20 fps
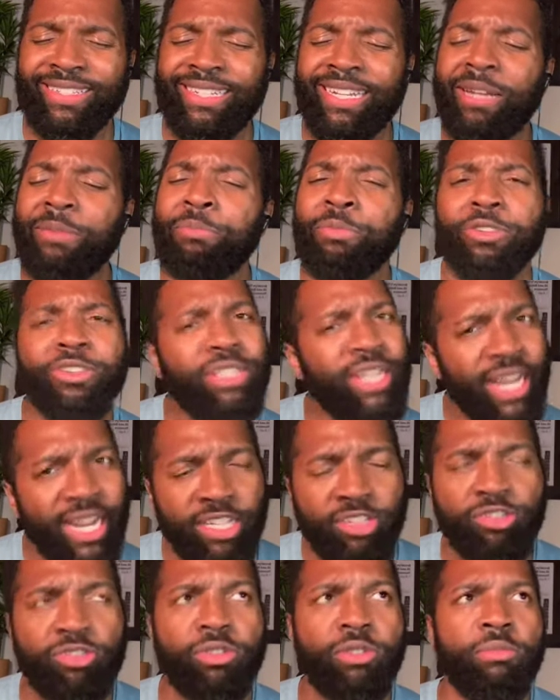What I saw was
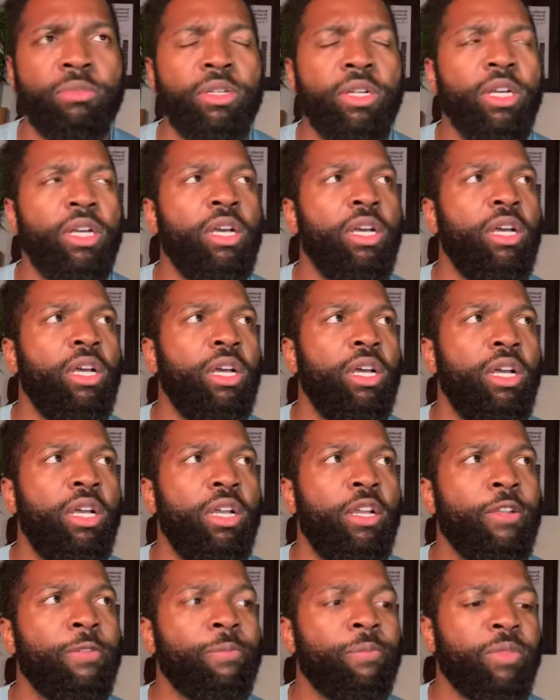someone so unwilling to
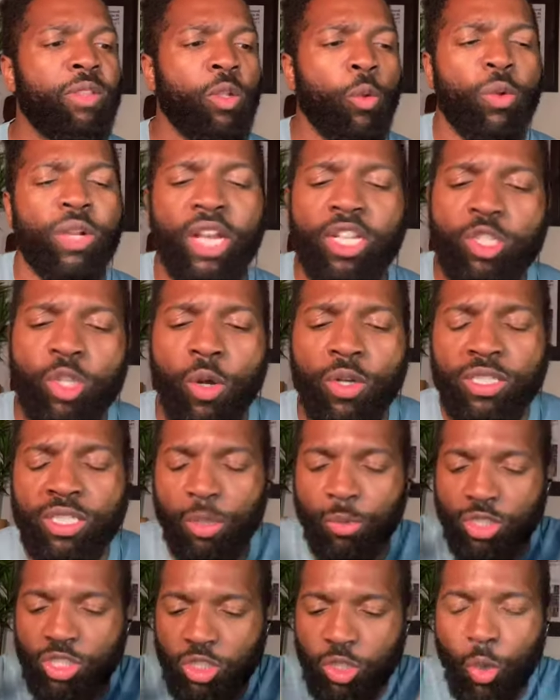face the reality of what
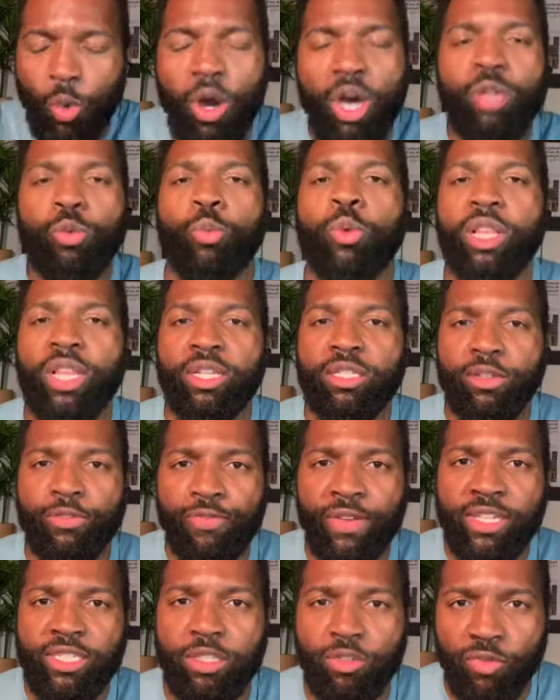he's in that he is
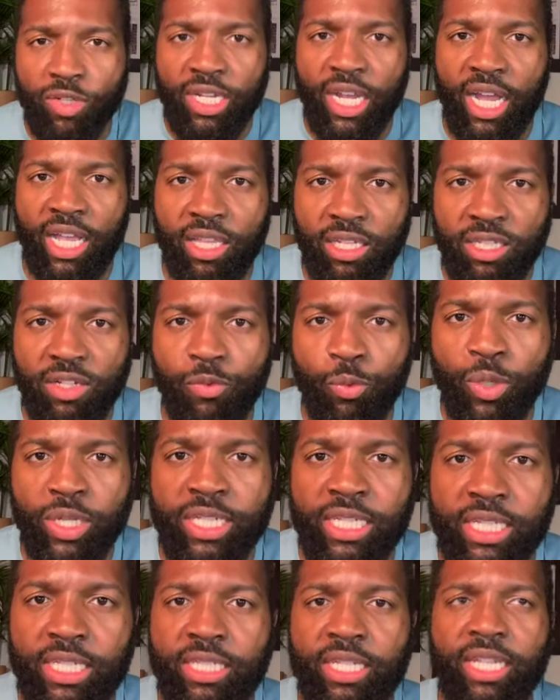clinging desperately to
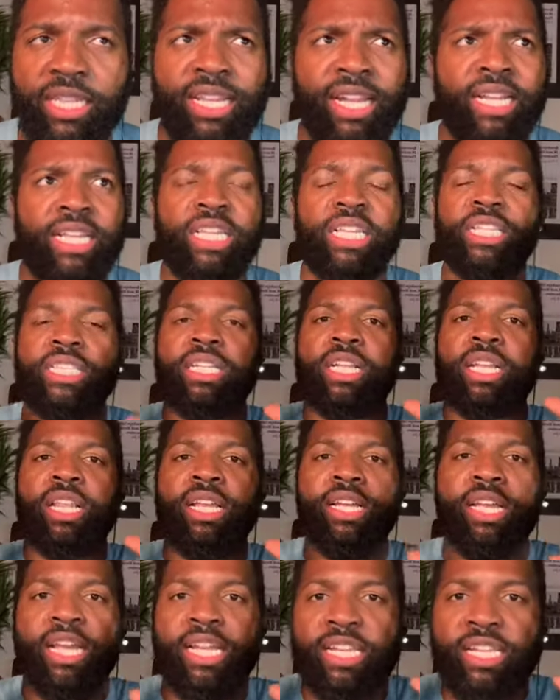any version
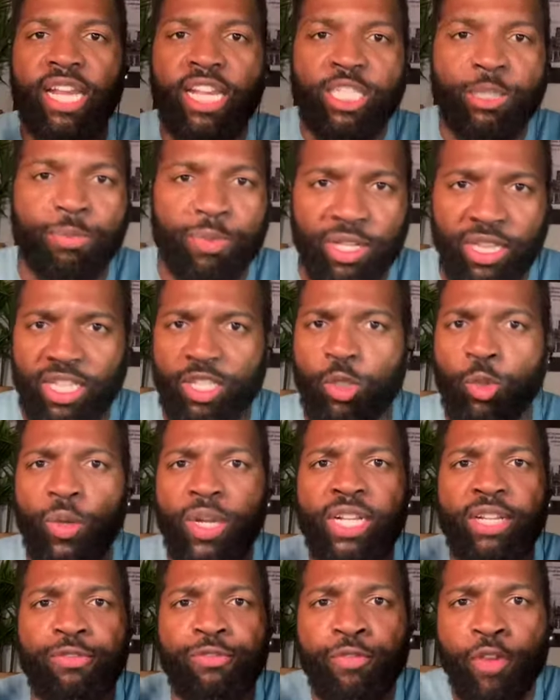of truth
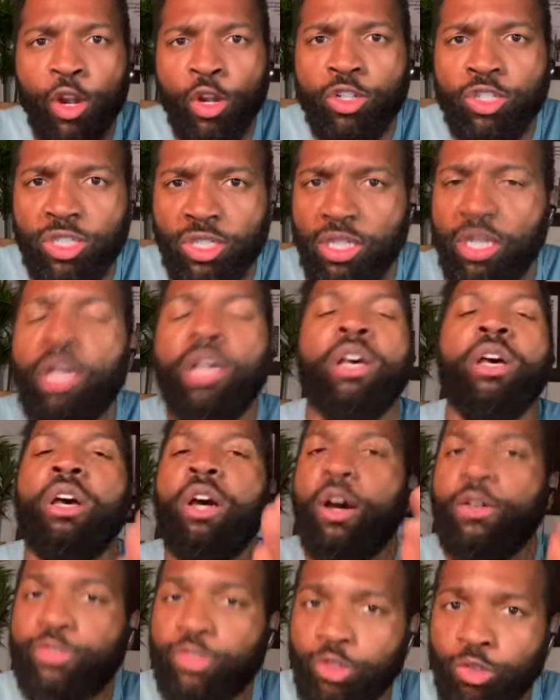that makes him
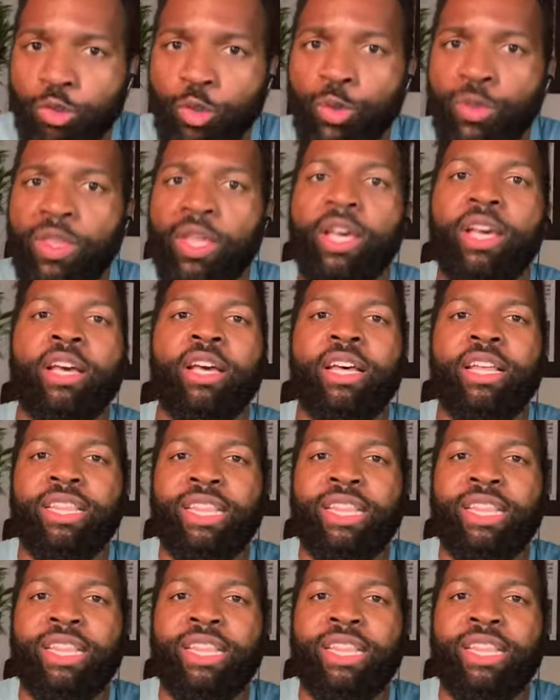look good.